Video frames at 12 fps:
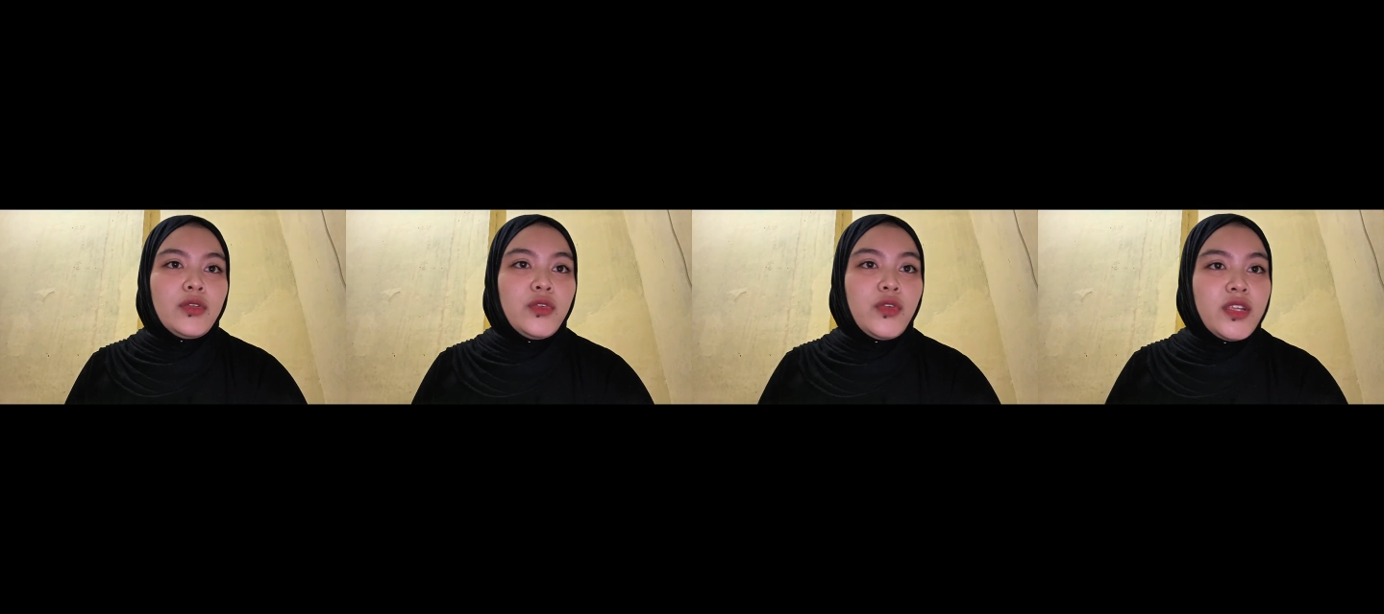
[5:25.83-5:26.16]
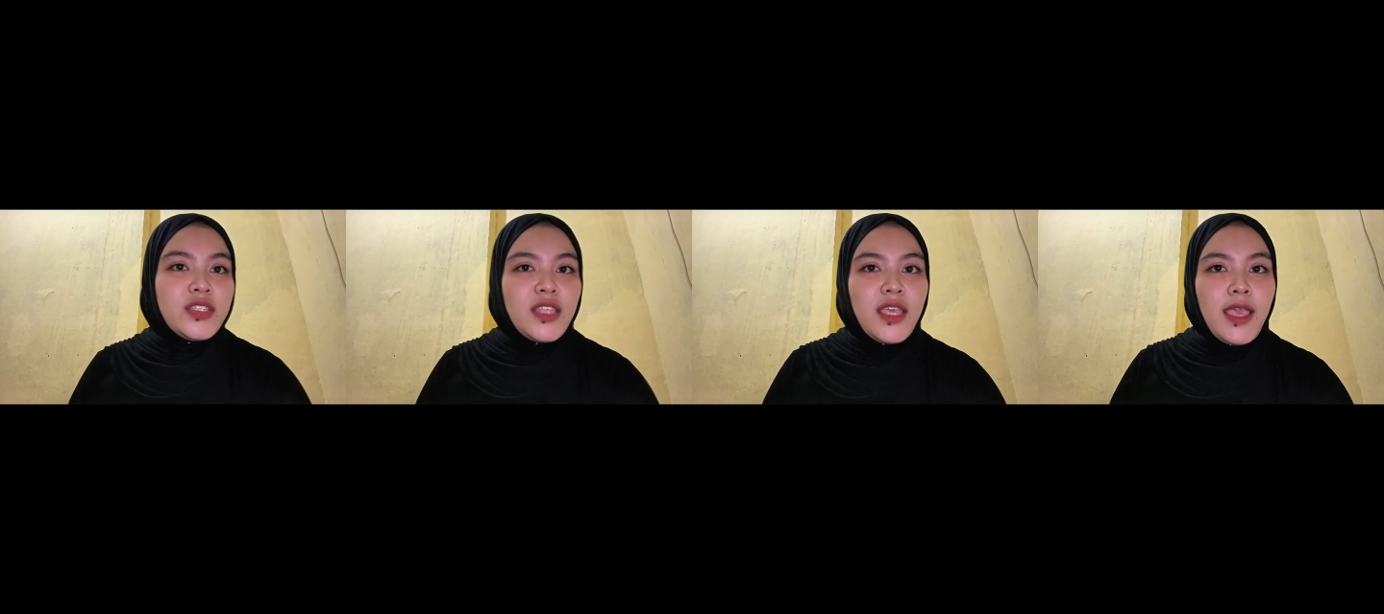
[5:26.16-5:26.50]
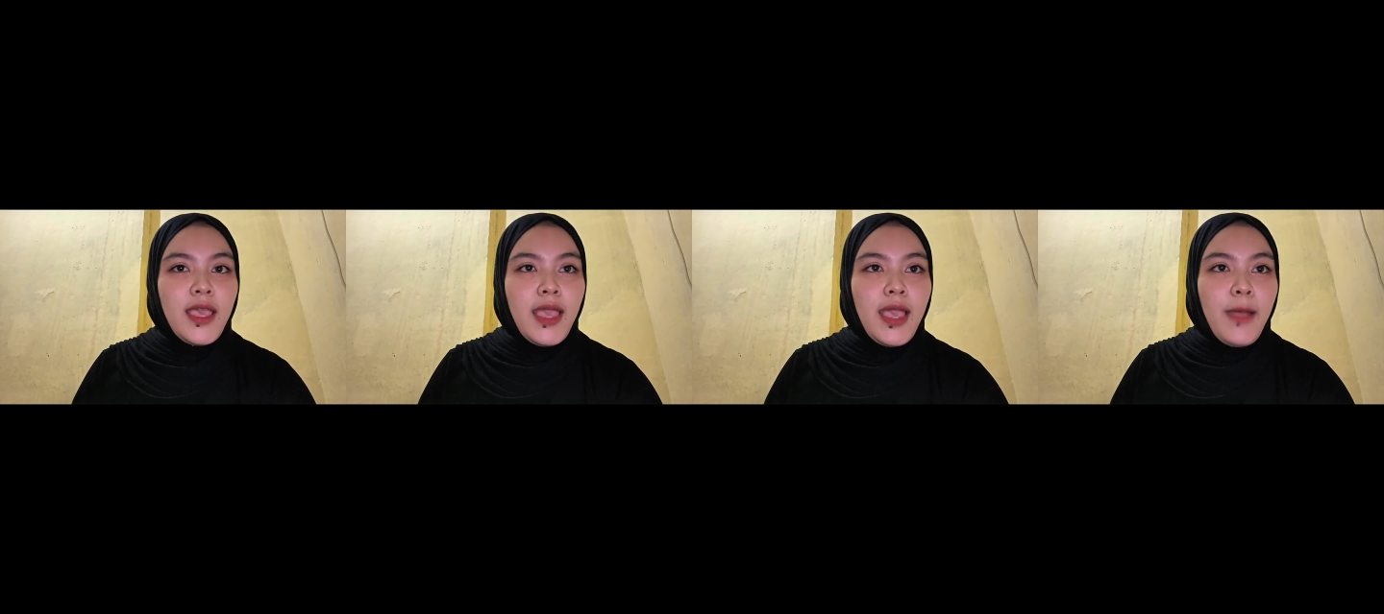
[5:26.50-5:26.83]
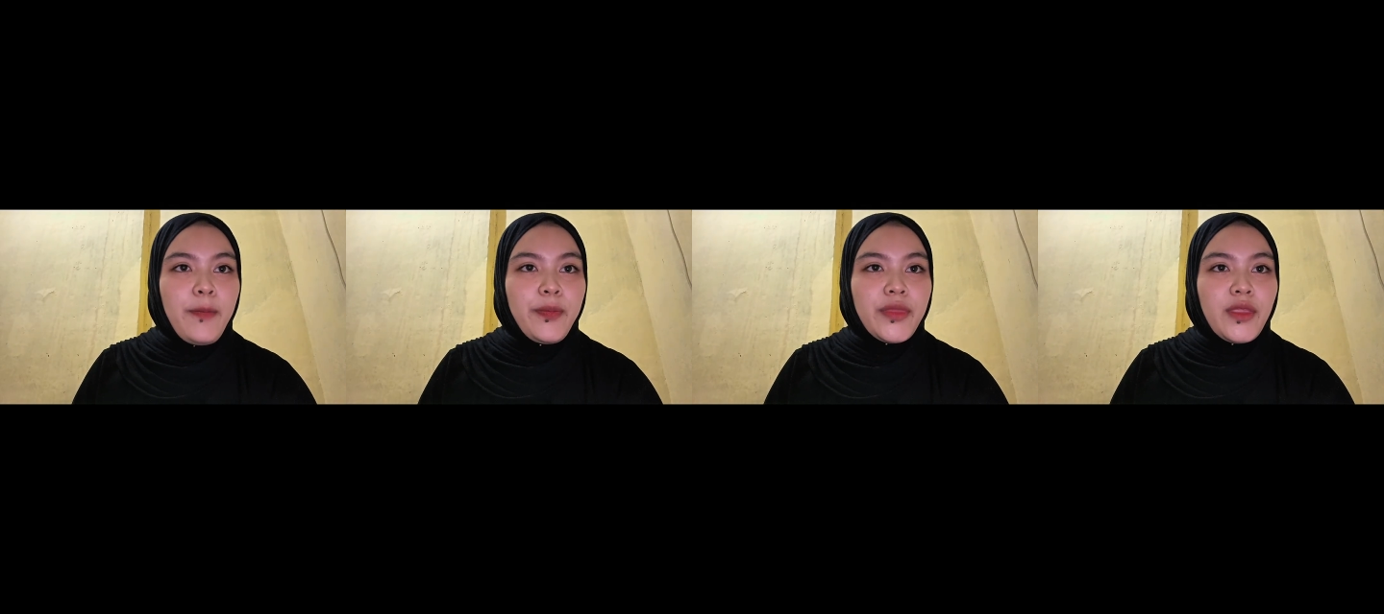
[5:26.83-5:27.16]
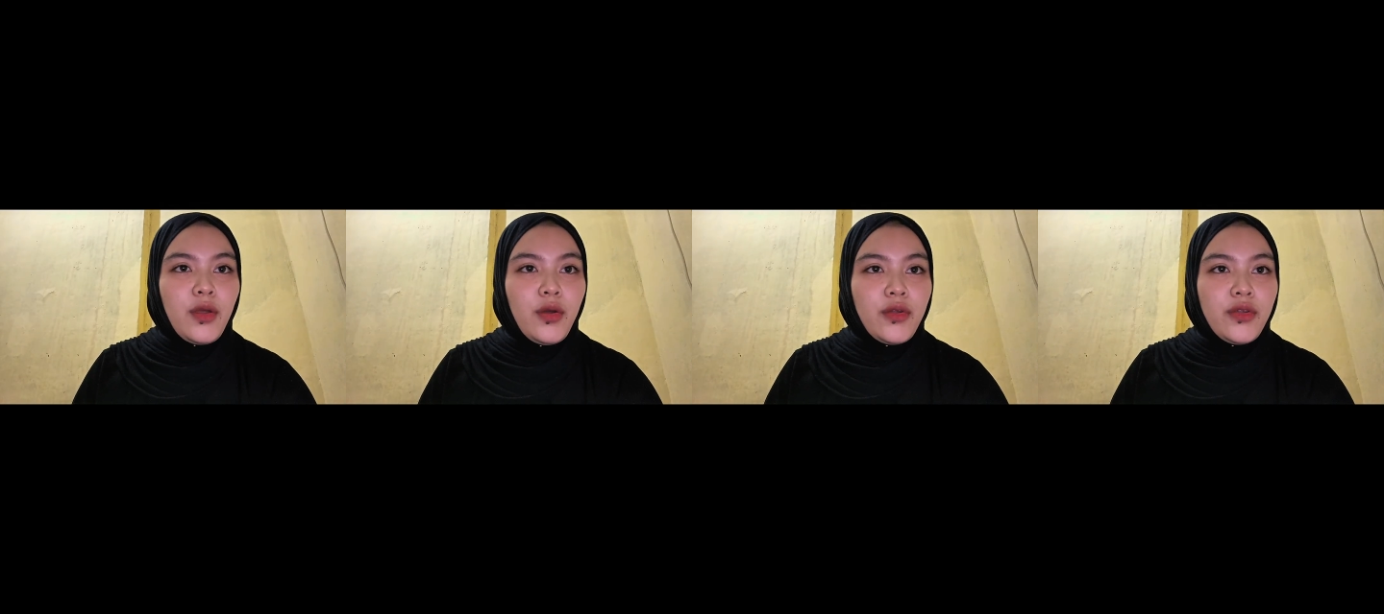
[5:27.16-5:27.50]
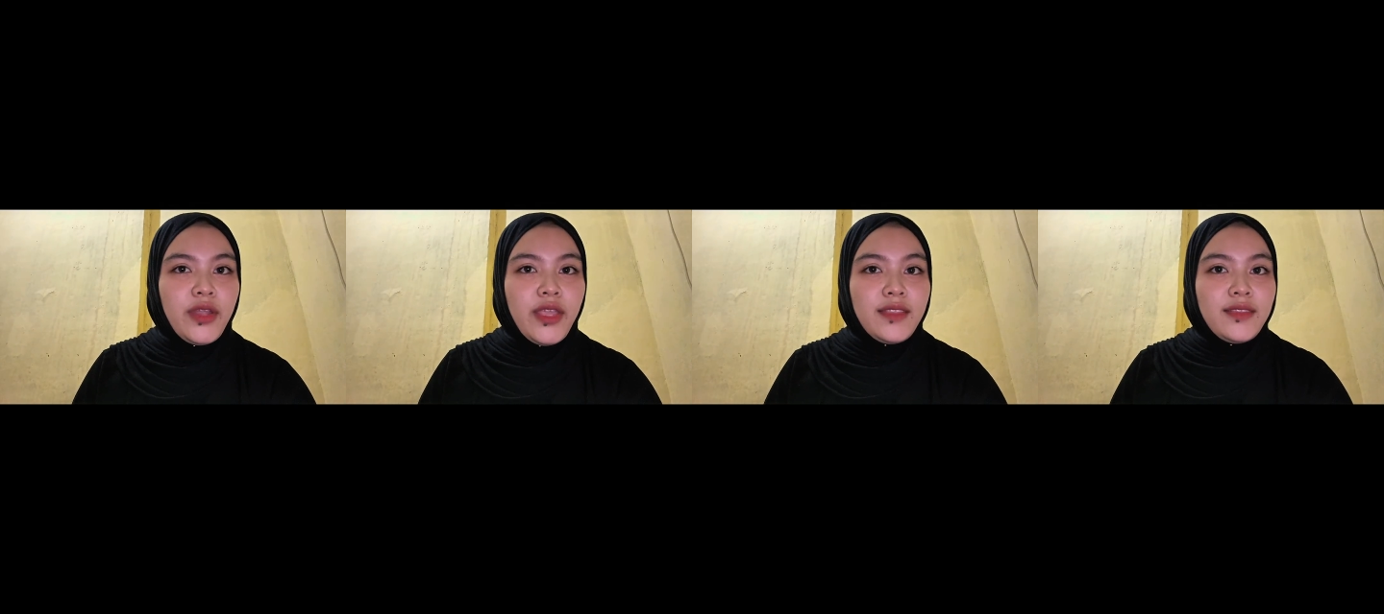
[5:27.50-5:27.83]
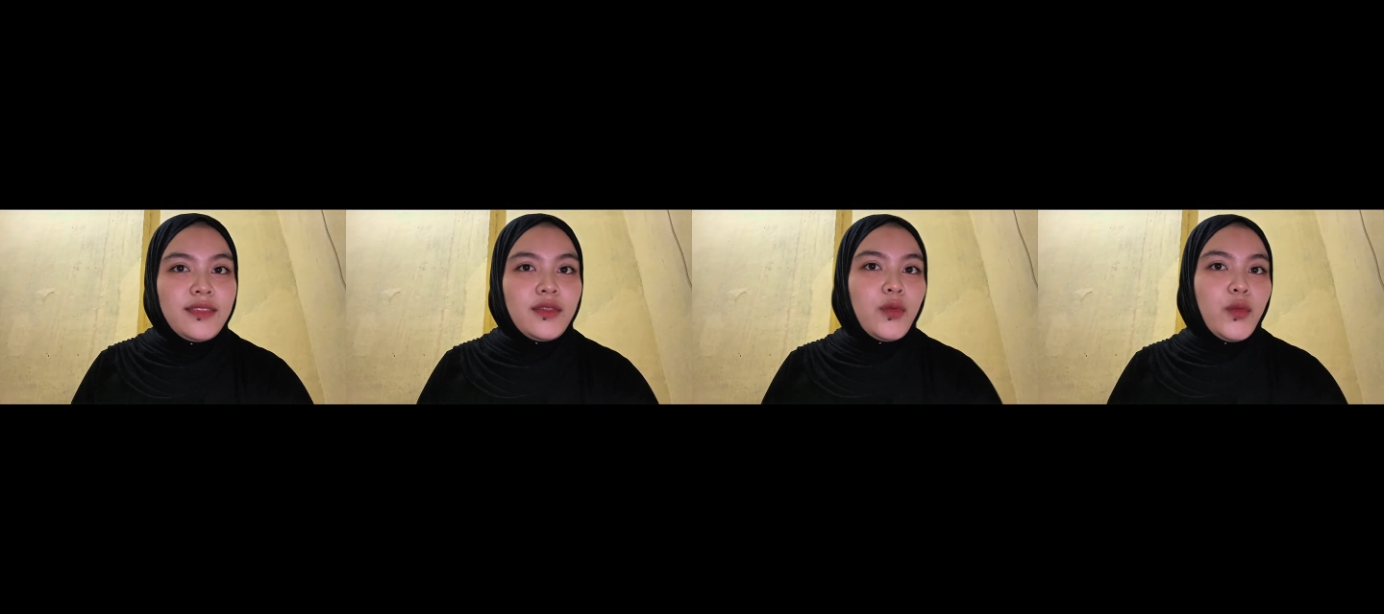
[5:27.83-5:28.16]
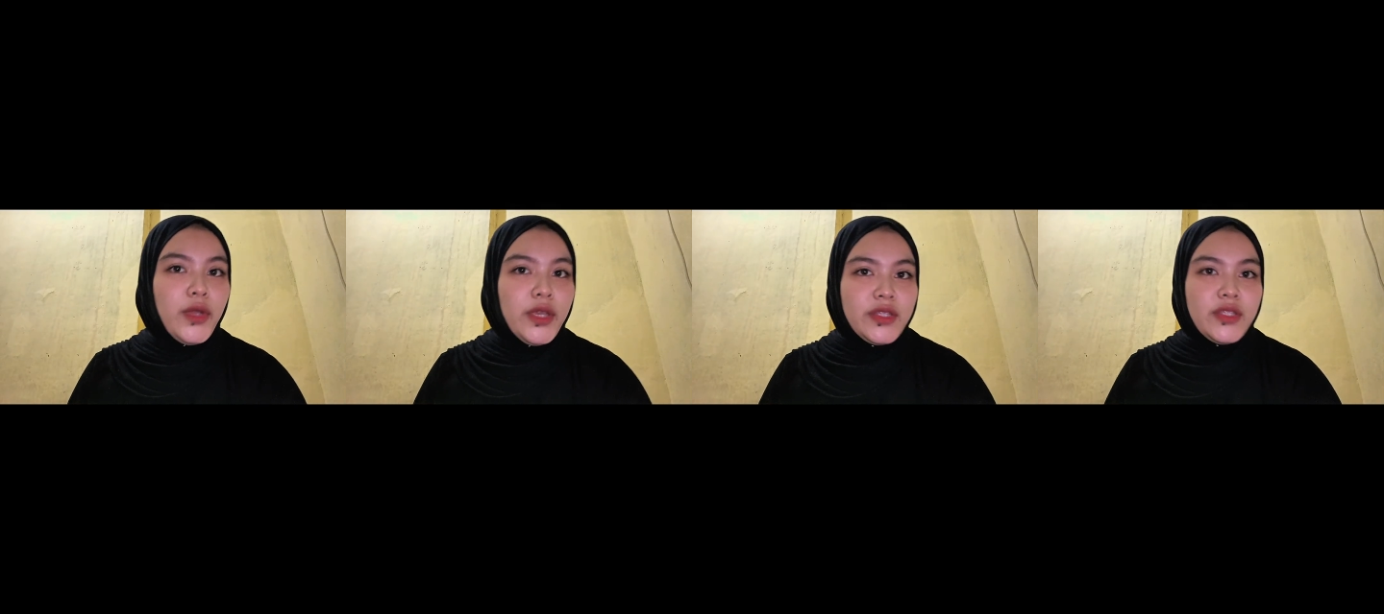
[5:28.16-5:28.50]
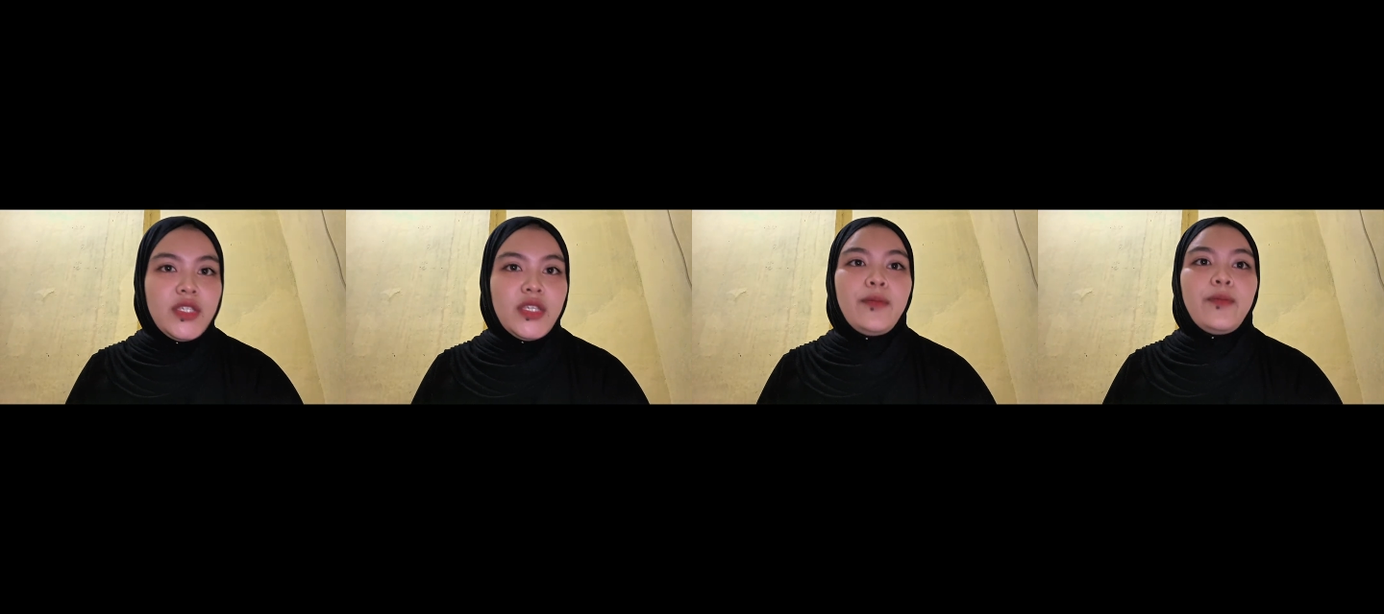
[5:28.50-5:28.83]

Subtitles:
gross or net weight.